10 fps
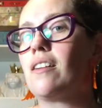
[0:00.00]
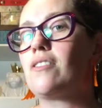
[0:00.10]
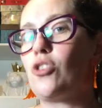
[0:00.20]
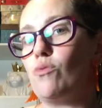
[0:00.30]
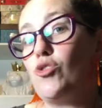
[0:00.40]

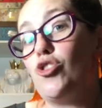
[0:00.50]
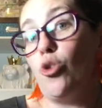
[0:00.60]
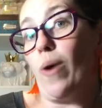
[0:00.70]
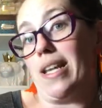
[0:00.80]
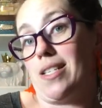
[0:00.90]
to
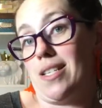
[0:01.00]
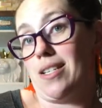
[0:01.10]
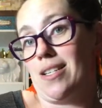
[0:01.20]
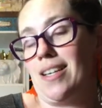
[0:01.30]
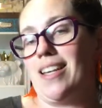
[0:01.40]
do it.
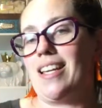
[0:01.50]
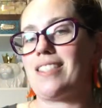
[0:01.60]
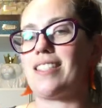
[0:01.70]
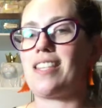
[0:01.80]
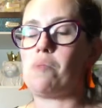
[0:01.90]

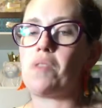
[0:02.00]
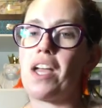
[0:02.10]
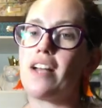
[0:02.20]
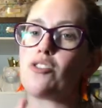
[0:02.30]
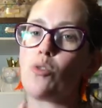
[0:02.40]
It's the same
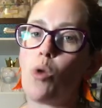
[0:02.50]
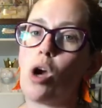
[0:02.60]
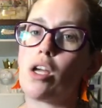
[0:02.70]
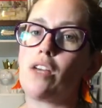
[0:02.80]
thing as your work.